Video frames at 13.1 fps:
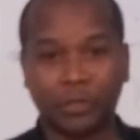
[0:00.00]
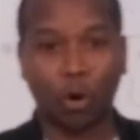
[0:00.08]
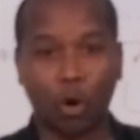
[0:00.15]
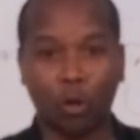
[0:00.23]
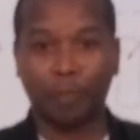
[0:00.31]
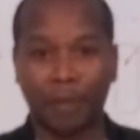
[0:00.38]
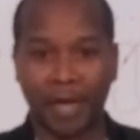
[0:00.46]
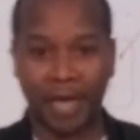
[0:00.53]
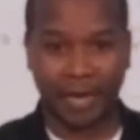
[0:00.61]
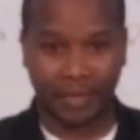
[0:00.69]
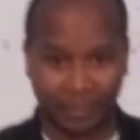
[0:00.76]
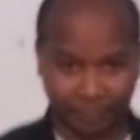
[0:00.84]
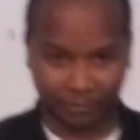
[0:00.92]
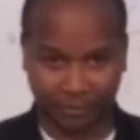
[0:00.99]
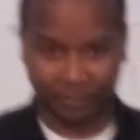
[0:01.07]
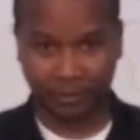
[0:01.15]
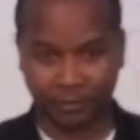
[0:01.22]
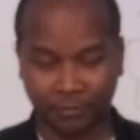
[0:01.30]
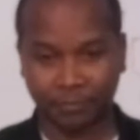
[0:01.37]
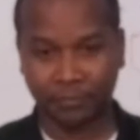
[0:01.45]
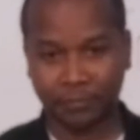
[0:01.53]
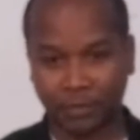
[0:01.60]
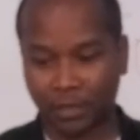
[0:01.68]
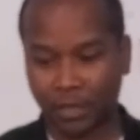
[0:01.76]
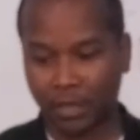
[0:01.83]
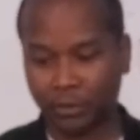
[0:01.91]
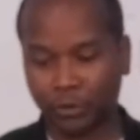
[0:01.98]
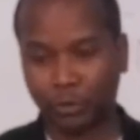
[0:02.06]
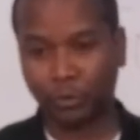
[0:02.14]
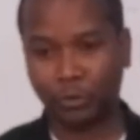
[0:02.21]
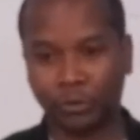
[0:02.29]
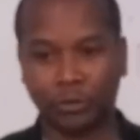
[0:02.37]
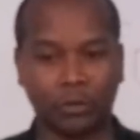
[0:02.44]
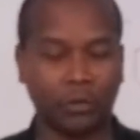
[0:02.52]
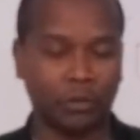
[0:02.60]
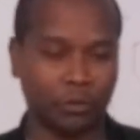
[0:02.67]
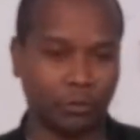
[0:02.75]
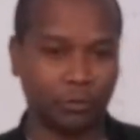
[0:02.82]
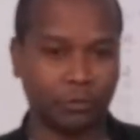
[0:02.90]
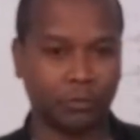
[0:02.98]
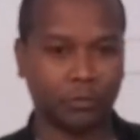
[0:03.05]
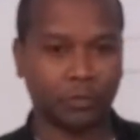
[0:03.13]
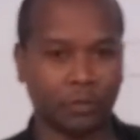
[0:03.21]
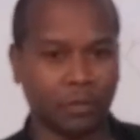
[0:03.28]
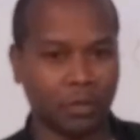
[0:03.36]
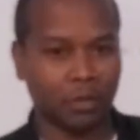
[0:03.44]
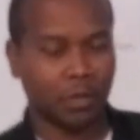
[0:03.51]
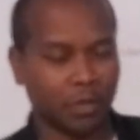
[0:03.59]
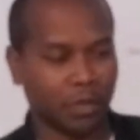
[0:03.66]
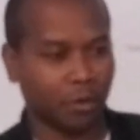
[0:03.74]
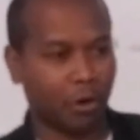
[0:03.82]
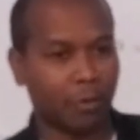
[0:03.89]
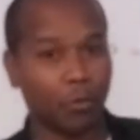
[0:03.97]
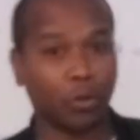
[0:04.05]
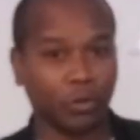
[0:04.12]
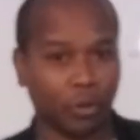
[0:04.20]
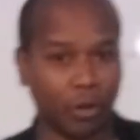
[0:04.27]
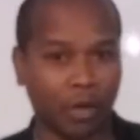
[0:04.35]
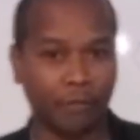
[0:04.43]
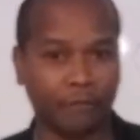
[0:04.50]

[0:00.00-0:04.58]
old pan to grab all the